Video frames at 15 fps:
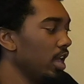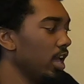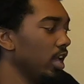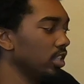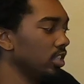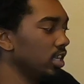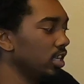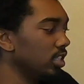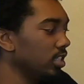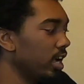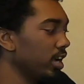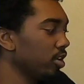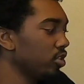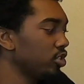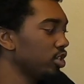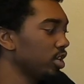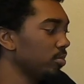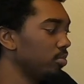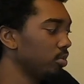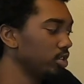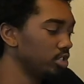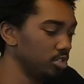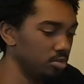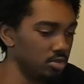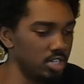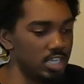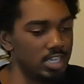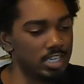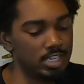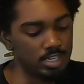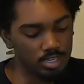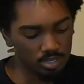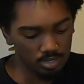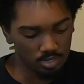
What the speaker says: and the igniter chip, which you need.